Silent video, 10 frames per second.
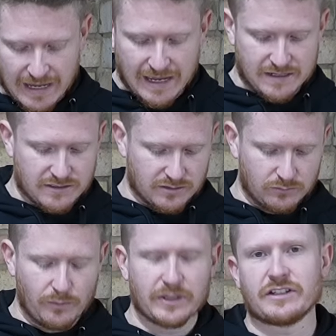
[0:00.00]
And
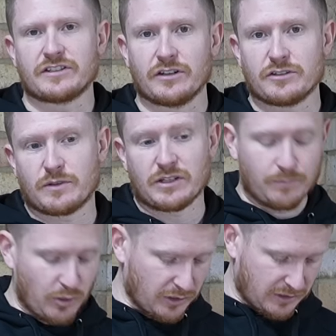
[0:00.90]
what we're going to do is we're going
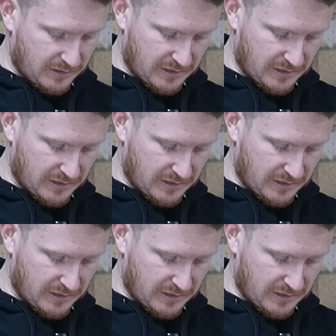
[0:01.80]
to put